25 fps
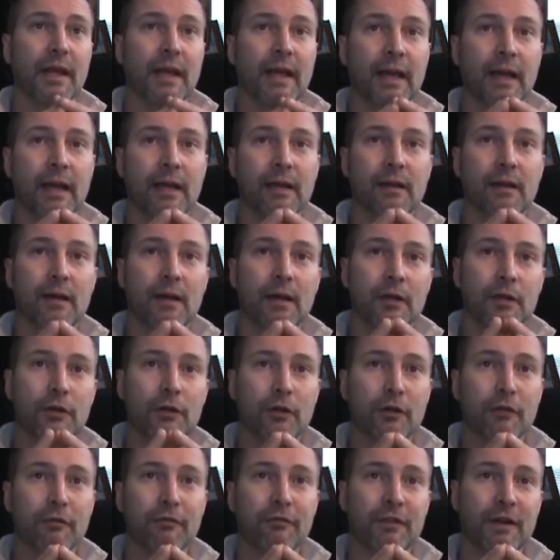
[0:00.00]
And
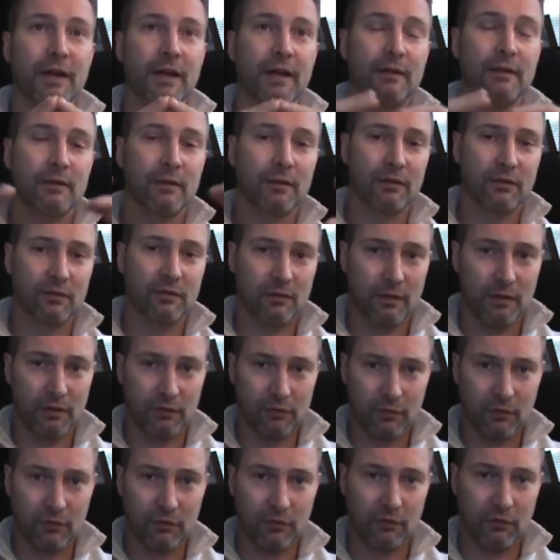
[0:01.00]
you're going to find
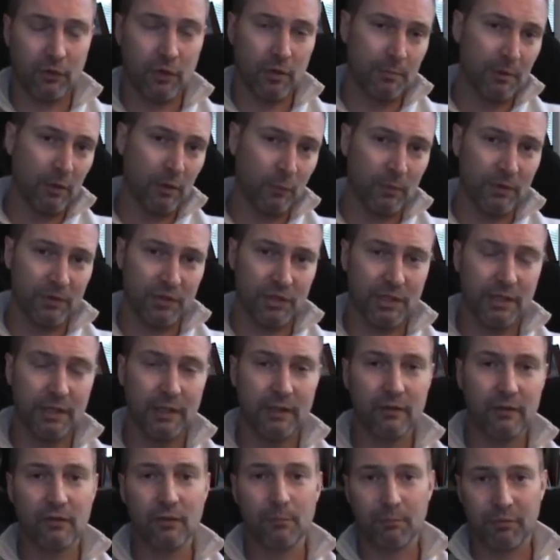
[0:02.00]
his concern about rich
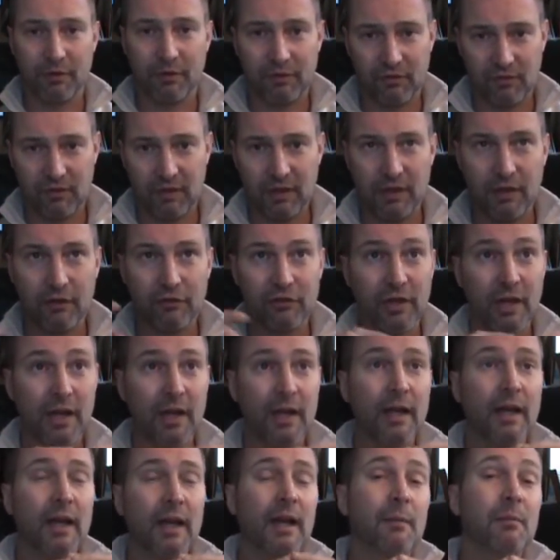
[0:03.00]
kids and prestige
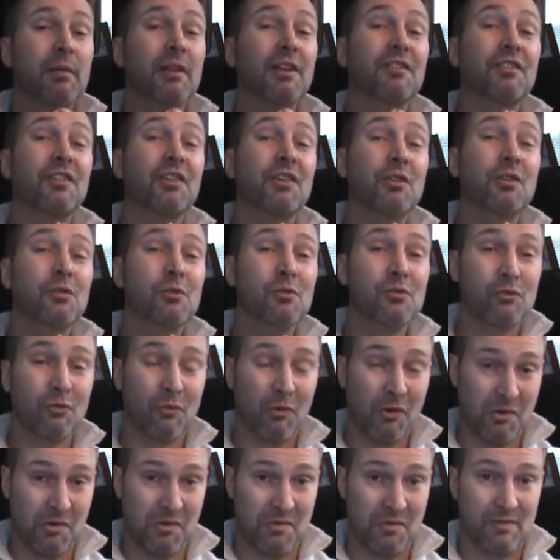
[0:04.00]
plays a huge
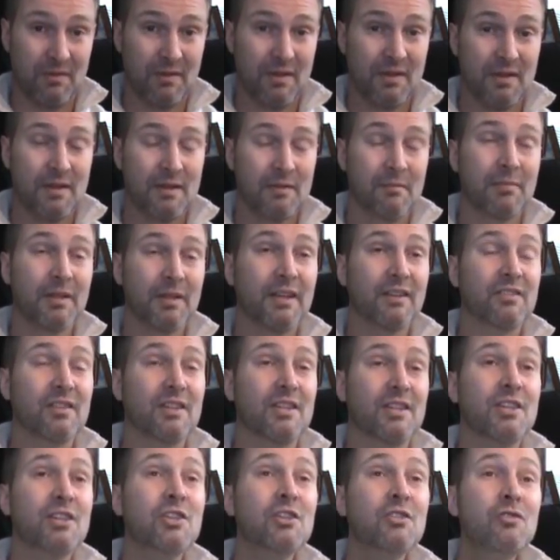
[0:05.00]
role. Plays
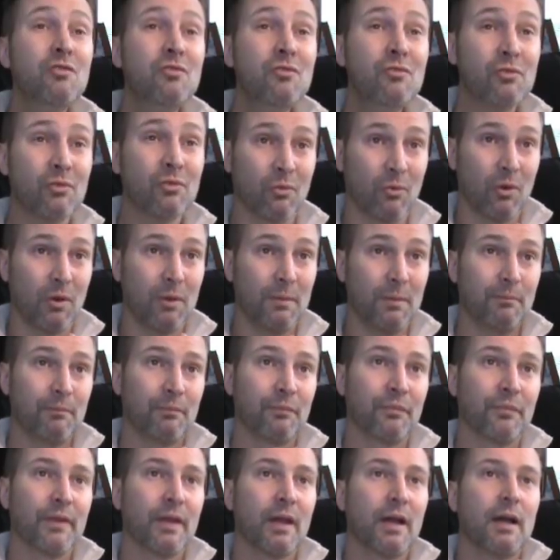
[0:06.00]
a huge role.
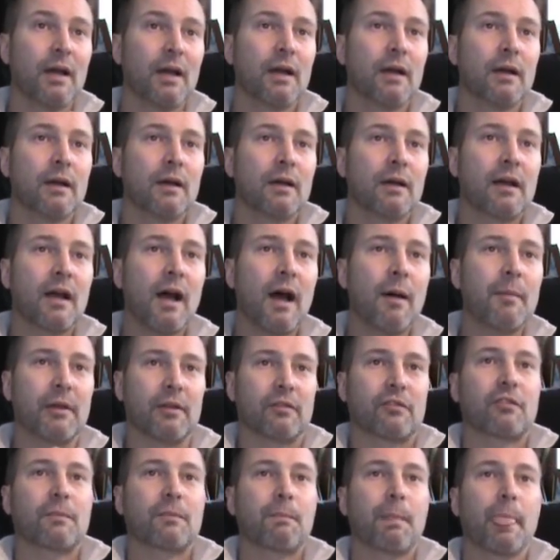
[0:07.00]

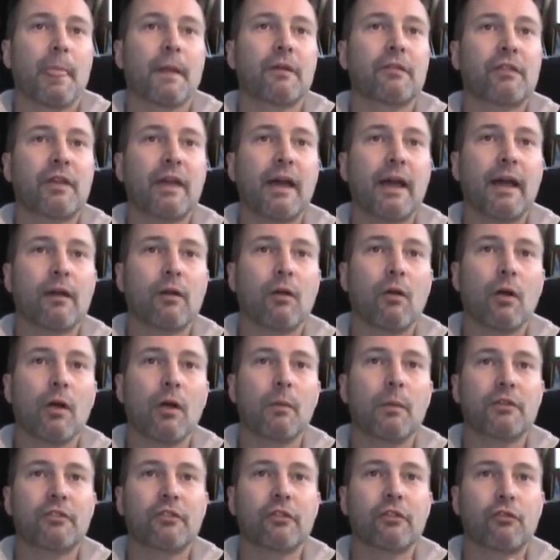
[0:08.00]
Comments. This
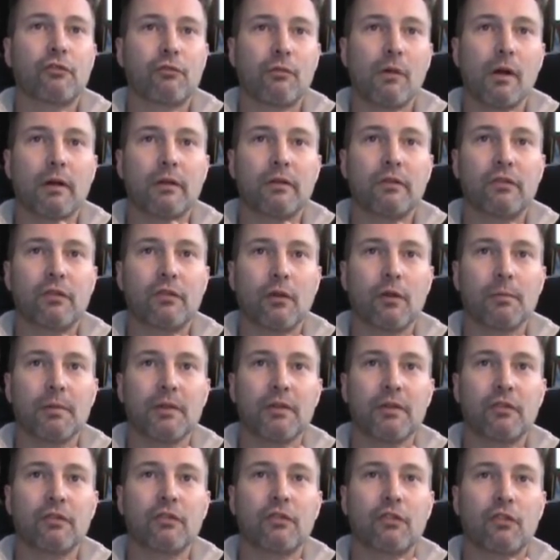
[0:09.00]
category, which has shrunk
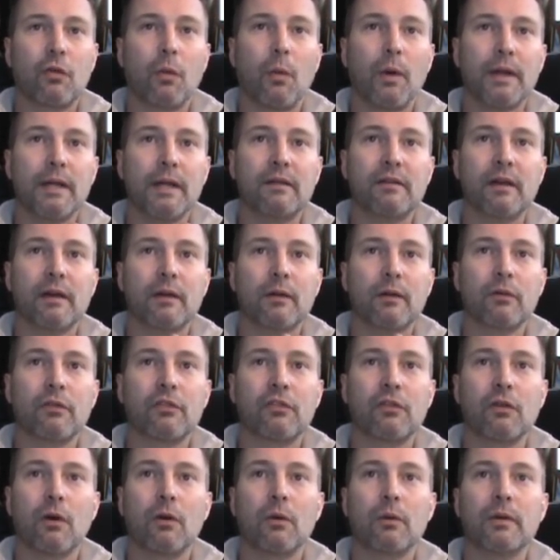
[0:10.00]
considerably since 2010 or
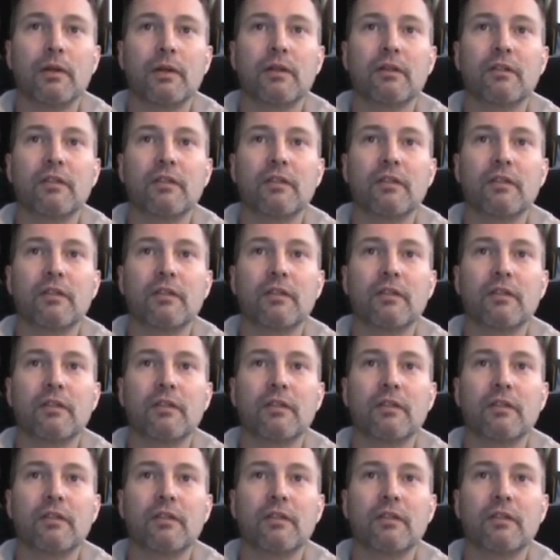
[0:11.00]
so,